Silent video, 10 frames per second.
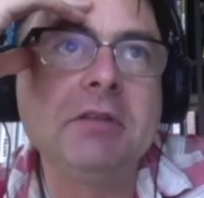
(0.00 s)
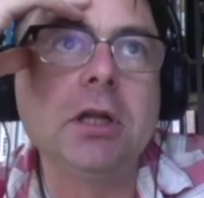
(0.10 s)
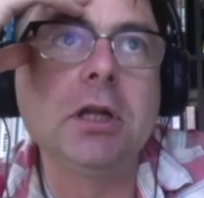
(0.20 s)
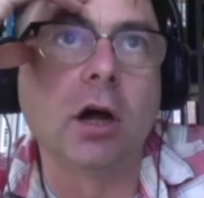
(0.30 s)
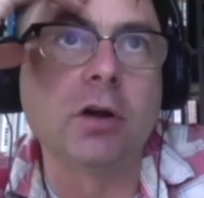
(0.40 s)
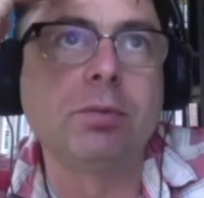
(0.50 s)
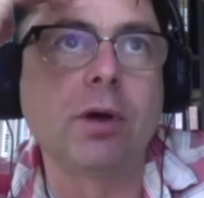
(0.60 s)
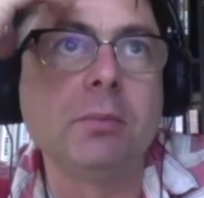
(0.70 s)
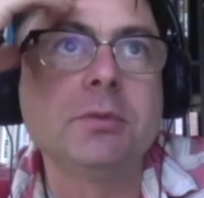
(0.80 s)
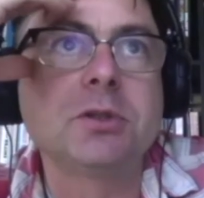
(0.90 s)
a lot of
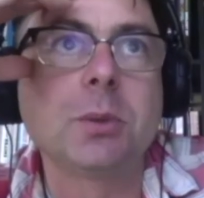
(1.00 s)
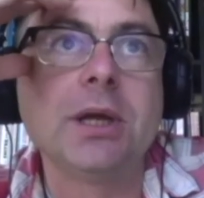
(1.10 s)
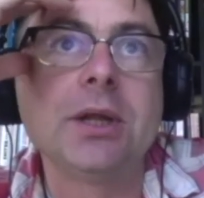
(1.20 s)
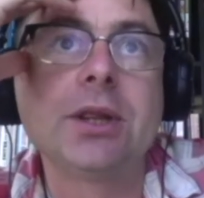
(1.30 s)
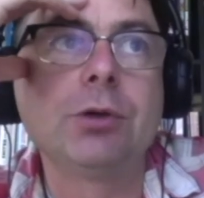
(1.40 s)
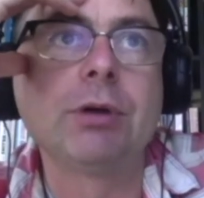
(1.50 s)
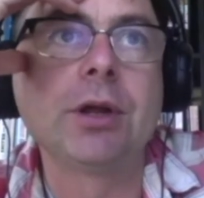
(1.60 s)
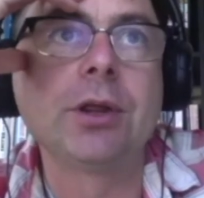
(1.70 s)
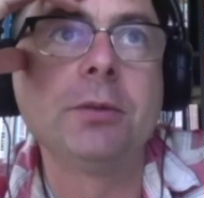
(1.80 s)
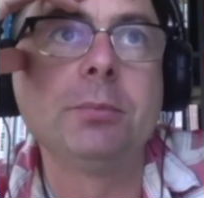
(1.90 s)
problems with
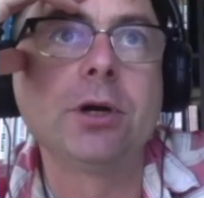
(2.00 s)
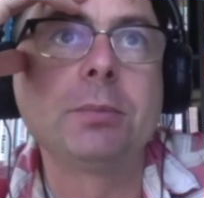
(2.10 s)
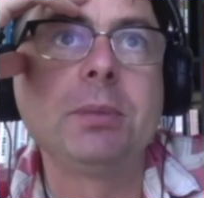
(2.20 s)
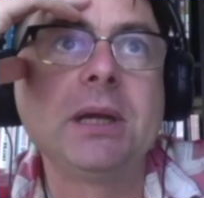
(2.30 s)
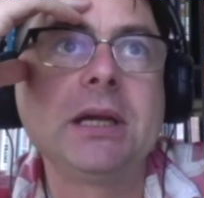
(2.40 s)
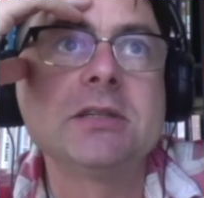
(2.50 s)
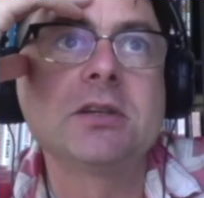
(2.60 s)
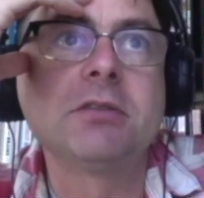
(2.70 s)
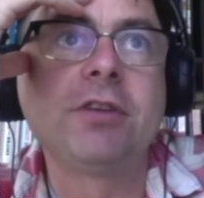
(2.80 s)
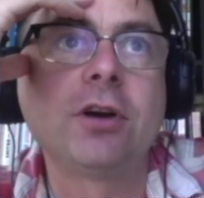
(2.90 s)
Greta Thunberg
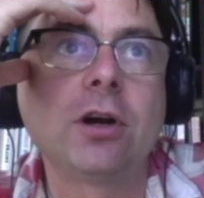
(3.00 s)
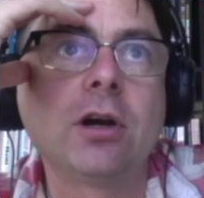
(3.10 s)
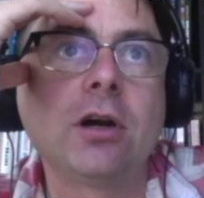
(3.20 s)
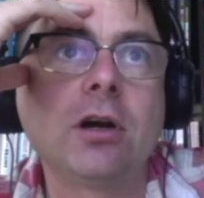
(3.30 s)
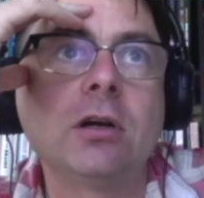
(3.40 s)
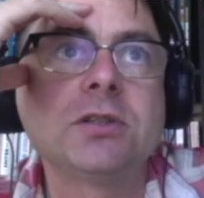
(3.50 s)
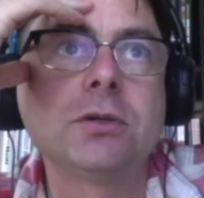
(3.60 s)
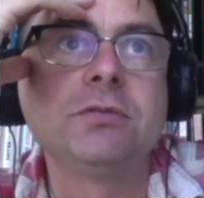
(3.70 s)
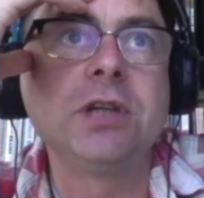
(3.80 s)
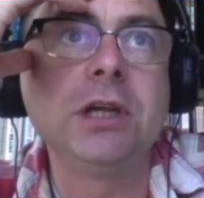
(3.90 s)
because of her
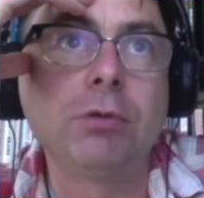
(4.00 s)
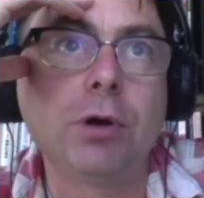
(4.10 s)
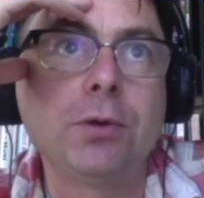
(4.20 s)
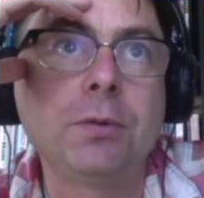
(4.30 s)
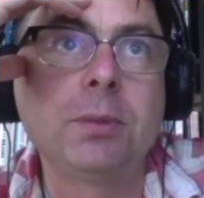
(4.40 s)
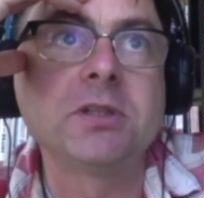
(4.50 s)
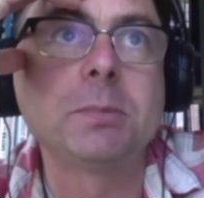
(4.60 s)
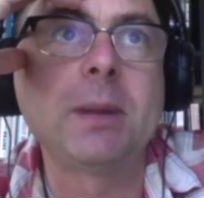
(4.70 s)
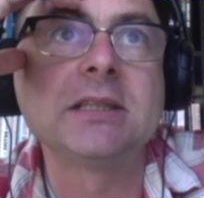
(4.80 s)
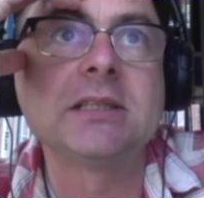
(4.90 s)
sort of degrowth
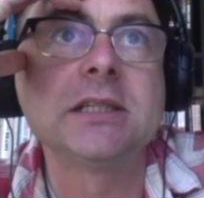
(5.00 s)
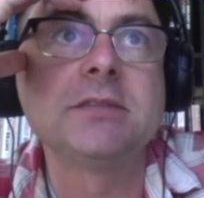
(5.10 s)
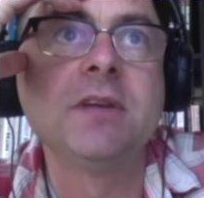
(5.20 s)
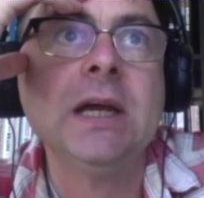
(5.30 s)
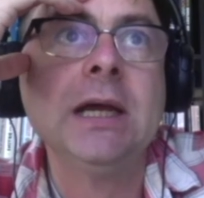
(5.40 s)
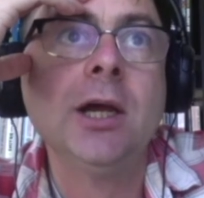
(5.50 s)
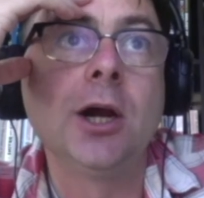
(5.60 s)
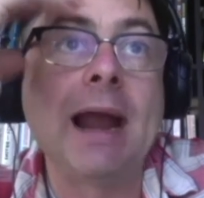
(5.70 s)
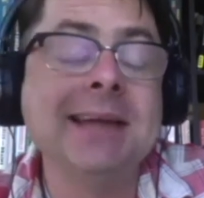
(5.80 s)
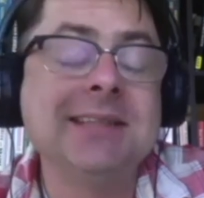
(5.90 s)
perspective,
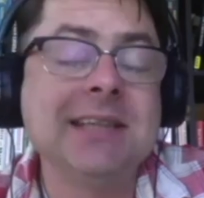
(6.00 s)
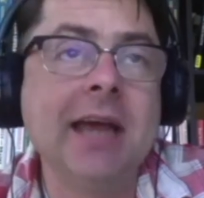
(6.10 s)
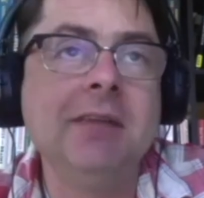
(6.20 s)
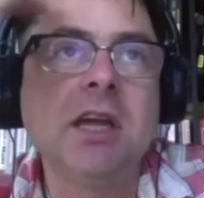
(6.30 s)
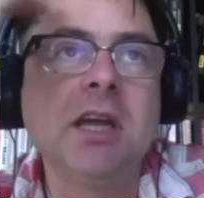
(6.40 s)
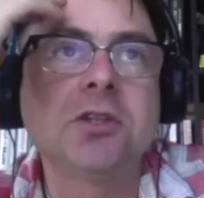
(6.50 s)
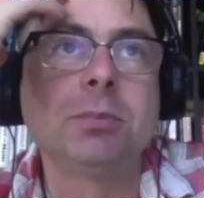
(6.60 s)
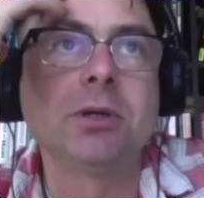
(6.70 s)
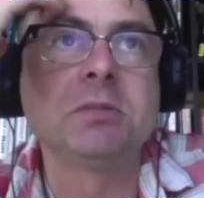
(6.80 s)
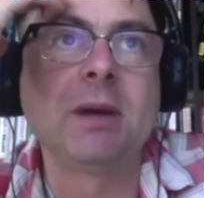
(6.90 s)
yes, her
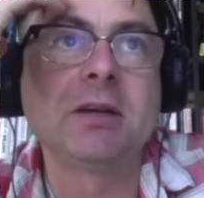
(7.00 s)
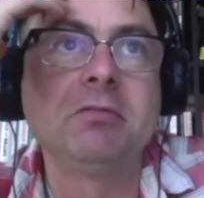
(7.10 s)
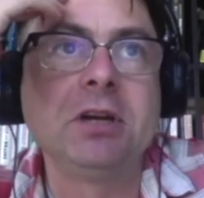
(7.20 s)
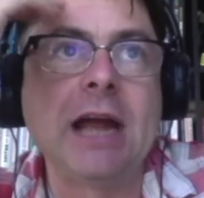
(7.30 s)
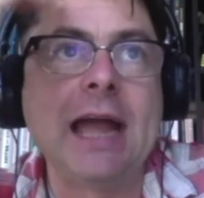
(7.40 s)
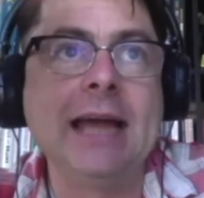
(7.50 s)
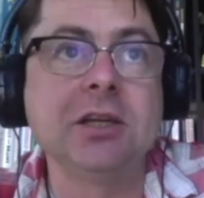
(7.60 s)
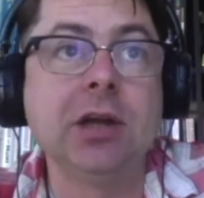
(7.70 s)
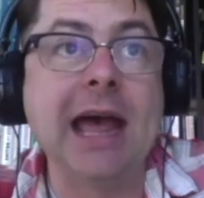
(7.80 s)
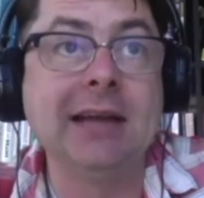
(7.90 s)
anti-aviation perspective, and
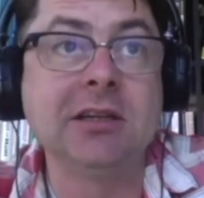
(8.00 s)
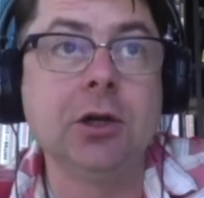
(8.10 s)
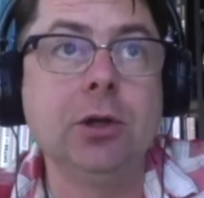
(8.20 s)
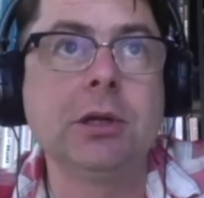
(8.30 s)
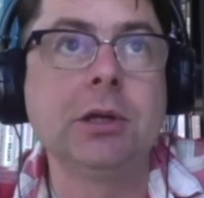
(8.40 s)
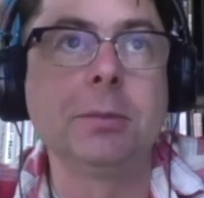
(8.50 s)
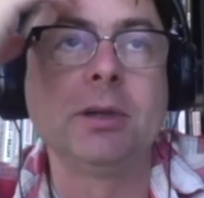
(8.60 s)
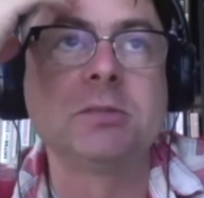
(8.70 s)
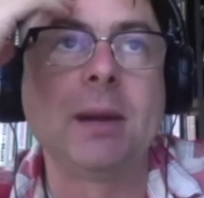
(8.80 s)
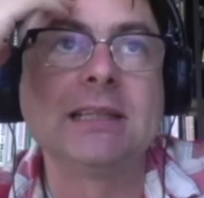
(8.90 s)
anti anti-nuclear
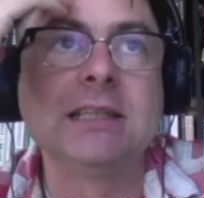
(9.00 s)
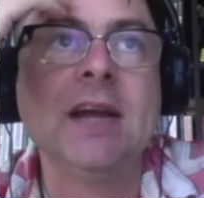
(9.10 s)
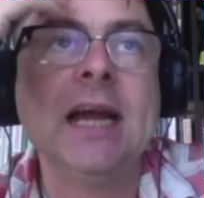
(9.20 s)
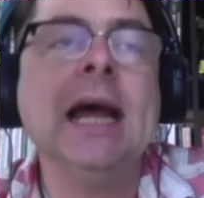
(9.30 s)
perspective,